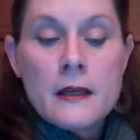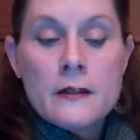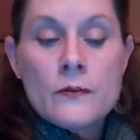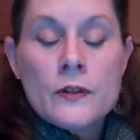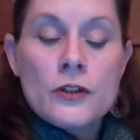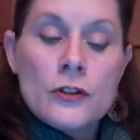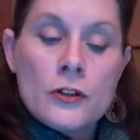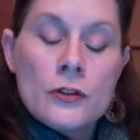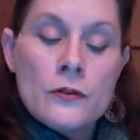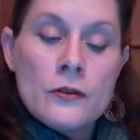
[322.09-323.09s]
into which
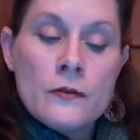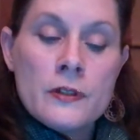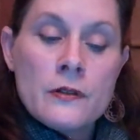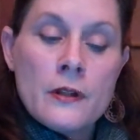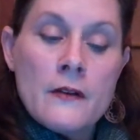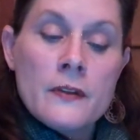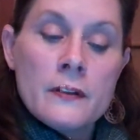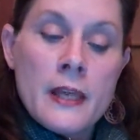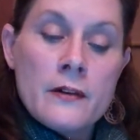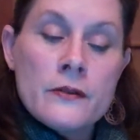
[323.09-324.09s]
you still have the
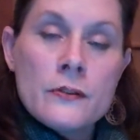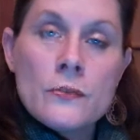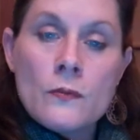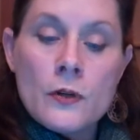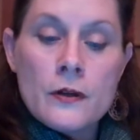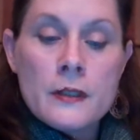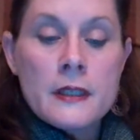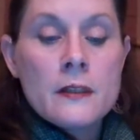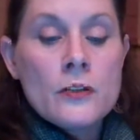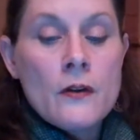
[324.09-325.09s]
letters into words,
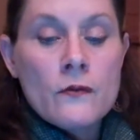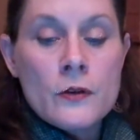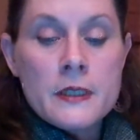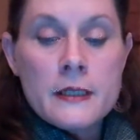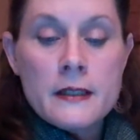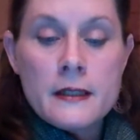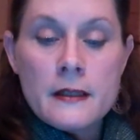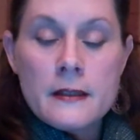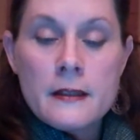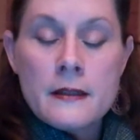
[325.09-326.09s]
and then you have words into
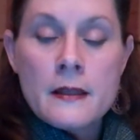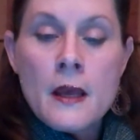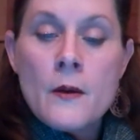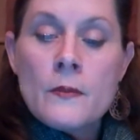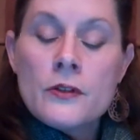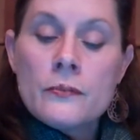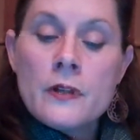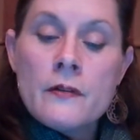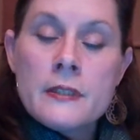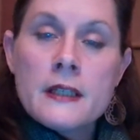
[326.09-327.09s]
sentences, but you'll
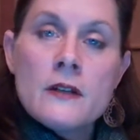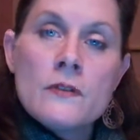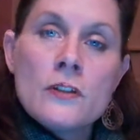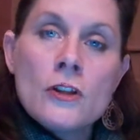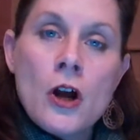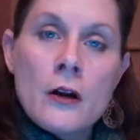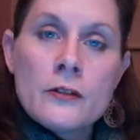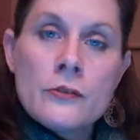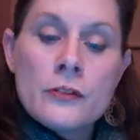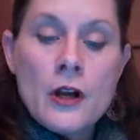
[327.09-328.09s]
notice an even
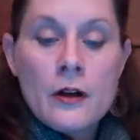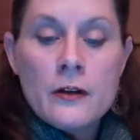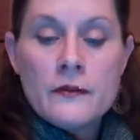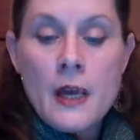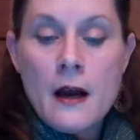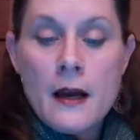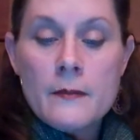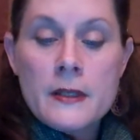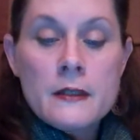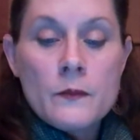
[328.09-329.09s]
larger chunk of
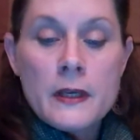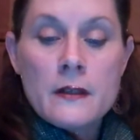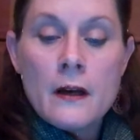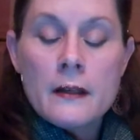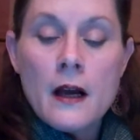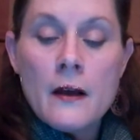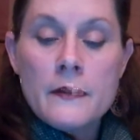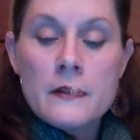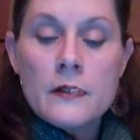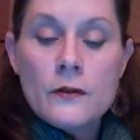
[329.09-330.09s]
time is spent on
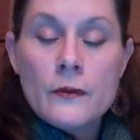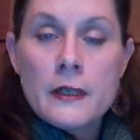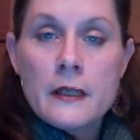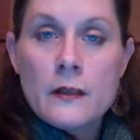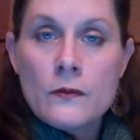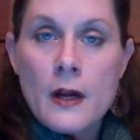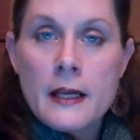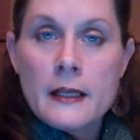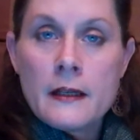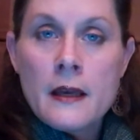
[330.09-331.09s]
authentic reading and
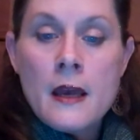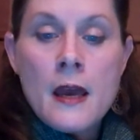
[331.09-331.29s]
writing.